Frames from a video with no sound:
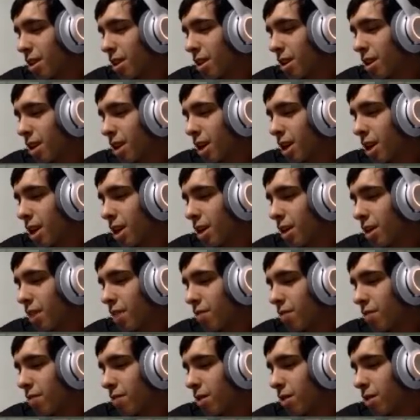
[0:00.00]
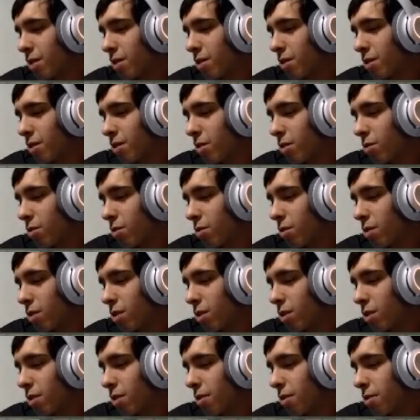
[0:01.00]
He didn't fix those
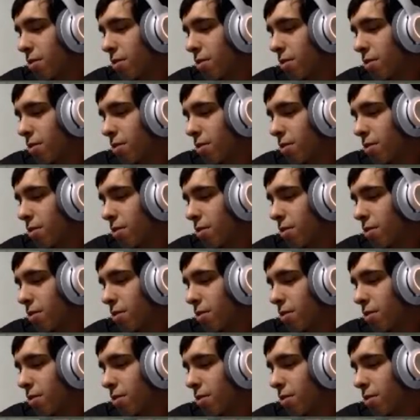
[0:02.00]
there.